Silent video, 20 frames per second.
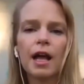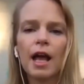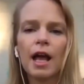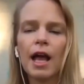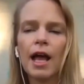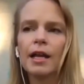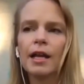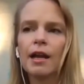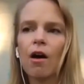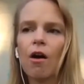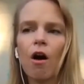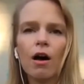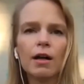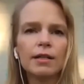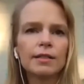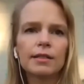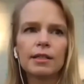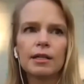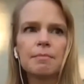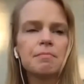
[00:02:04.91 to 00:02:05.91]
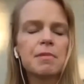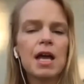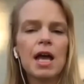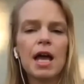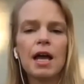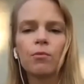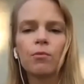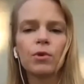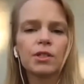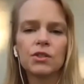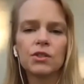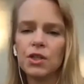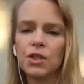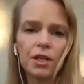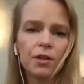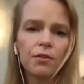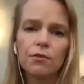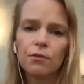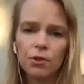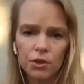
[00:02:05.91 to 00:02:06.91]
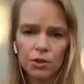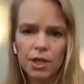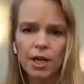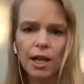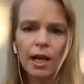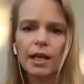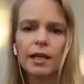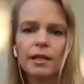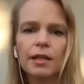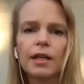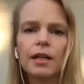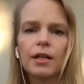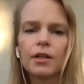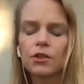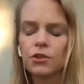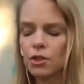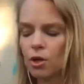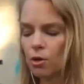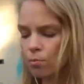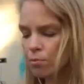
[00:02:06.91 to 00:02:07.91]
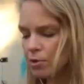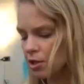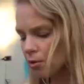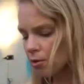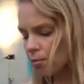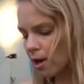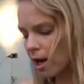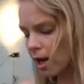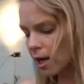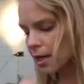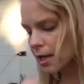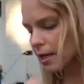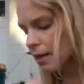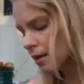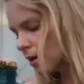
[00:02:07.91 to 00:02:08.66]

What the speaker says: and awesome and what's needed for today. So meet your body